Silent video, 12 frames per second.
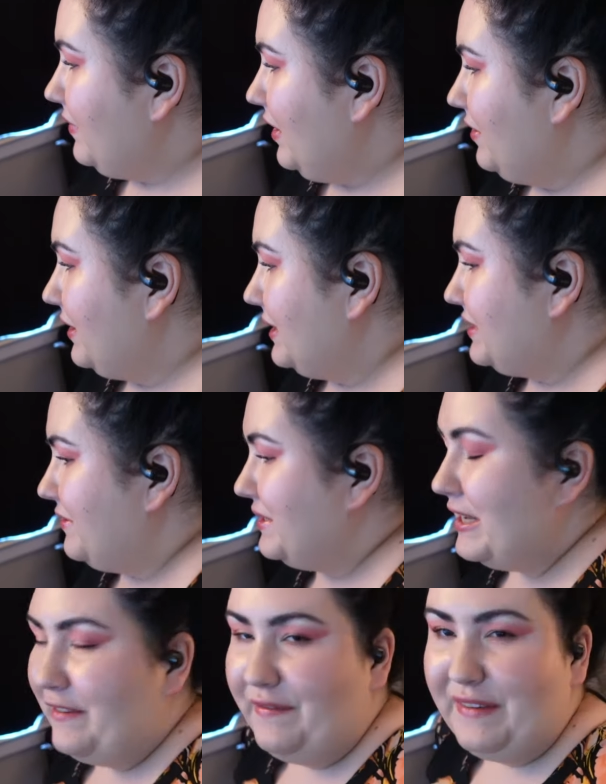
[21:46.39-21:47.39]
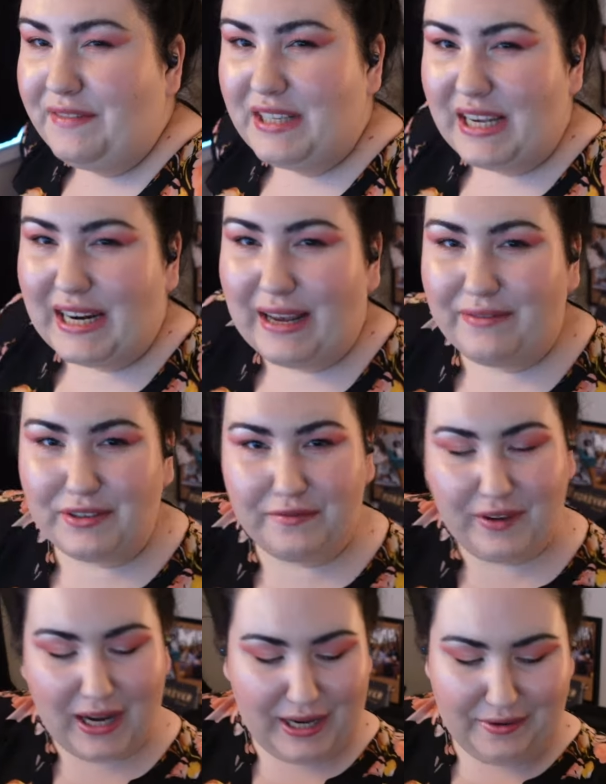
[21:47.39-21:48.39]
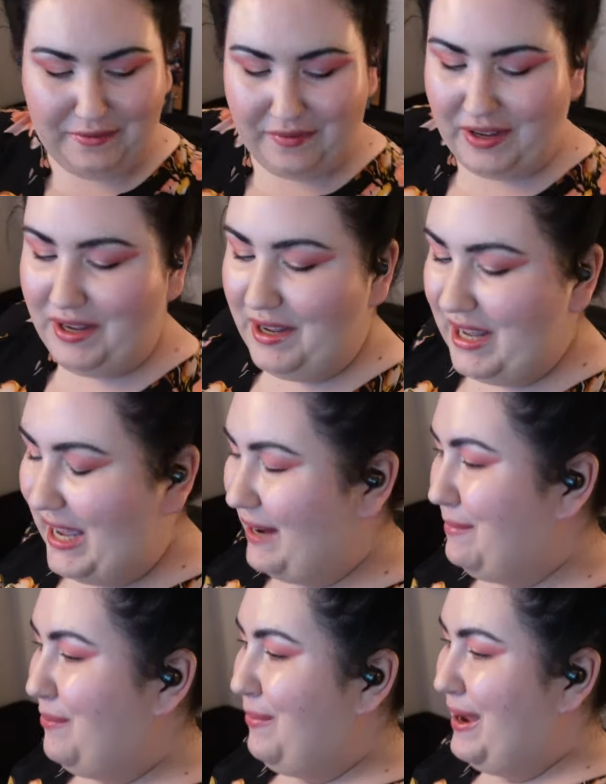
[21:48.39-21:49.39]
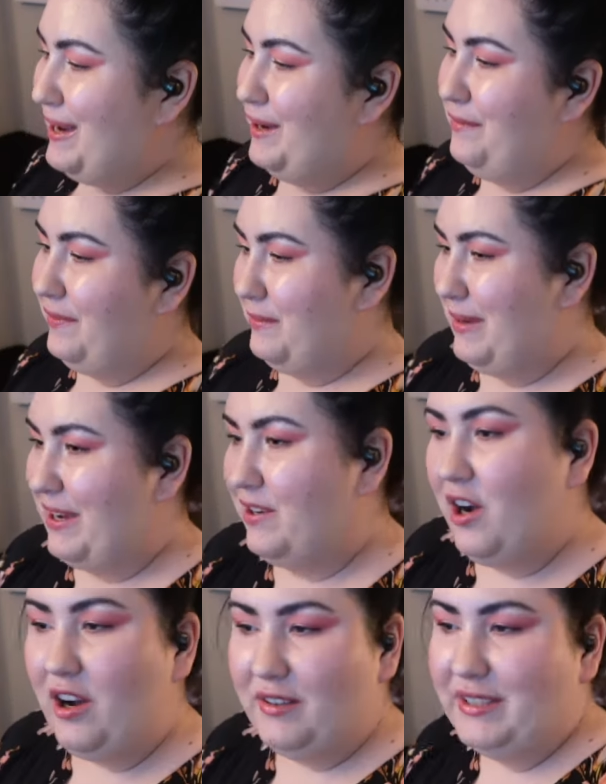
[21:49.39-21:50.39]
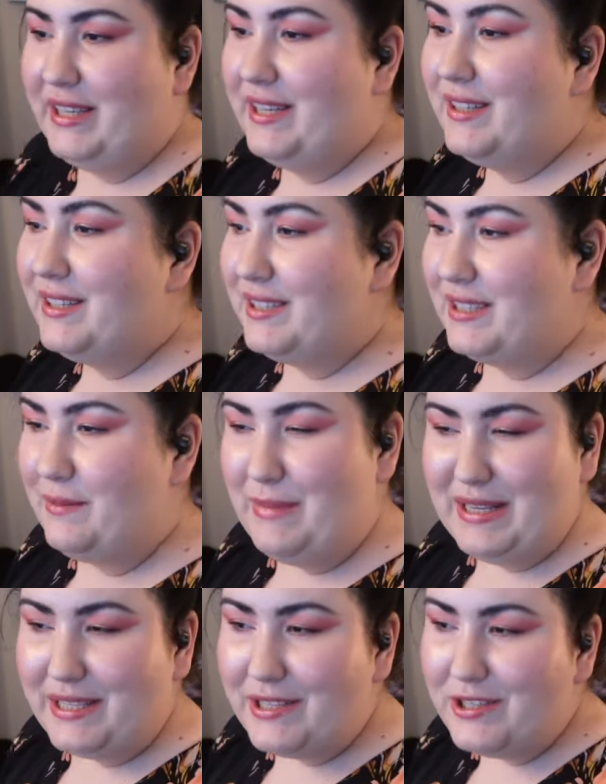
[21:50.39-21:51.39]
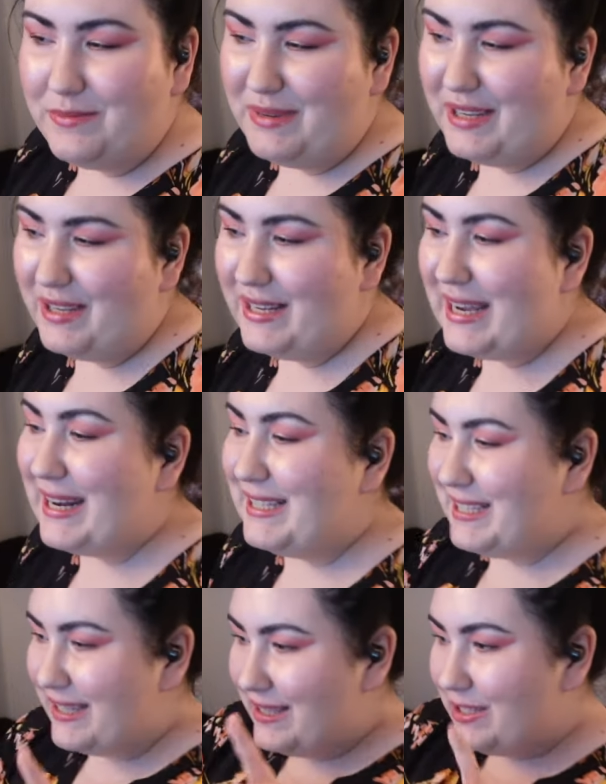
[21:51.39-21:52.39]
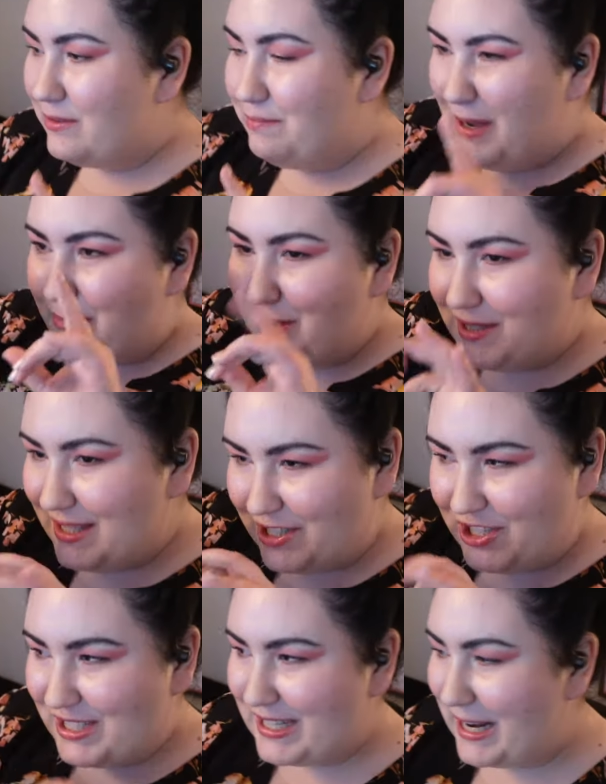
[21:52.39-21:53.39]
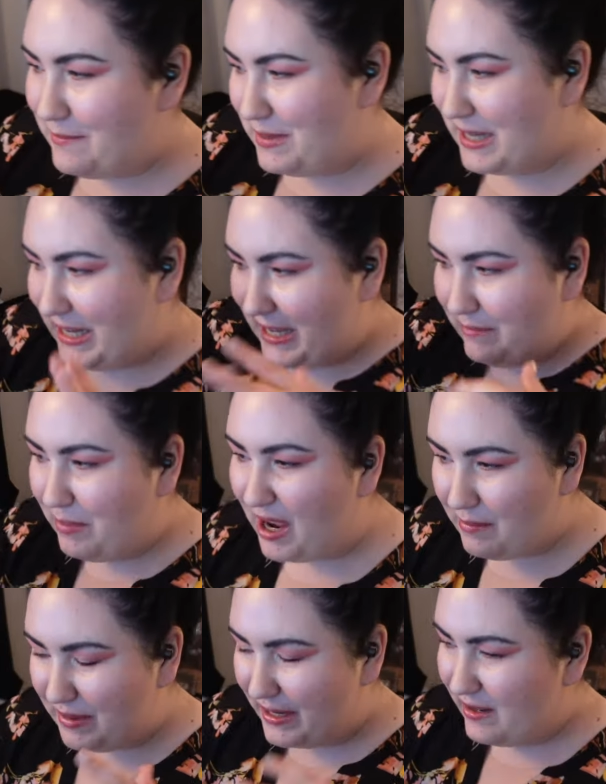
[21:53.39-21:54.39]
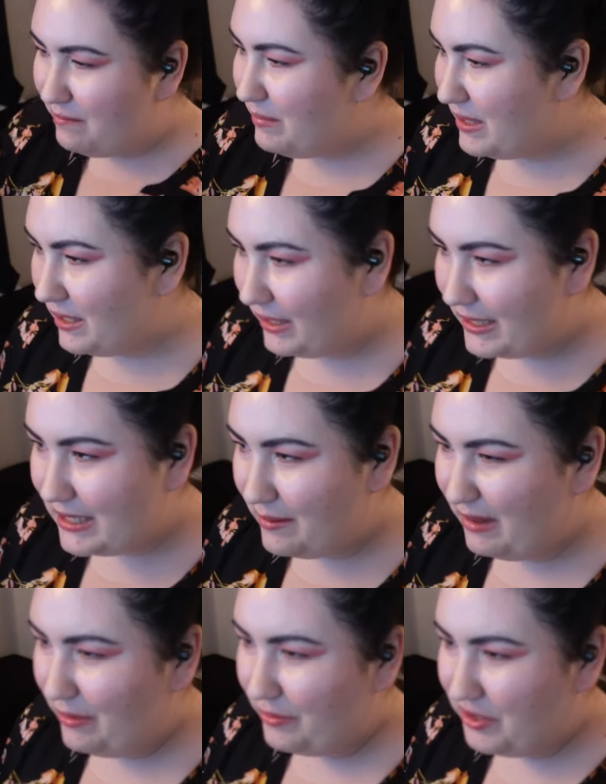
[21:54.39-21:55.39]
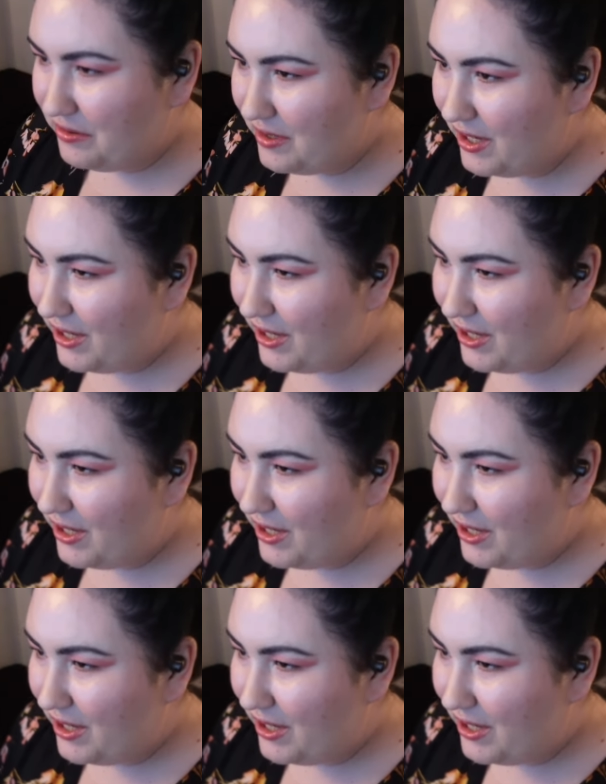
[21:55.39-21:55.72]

Okay, so it's 5:15, and I've been waiting for my colleague to message me, and I see the little bubbles that she's typing keep popping up, but nothing's coming through.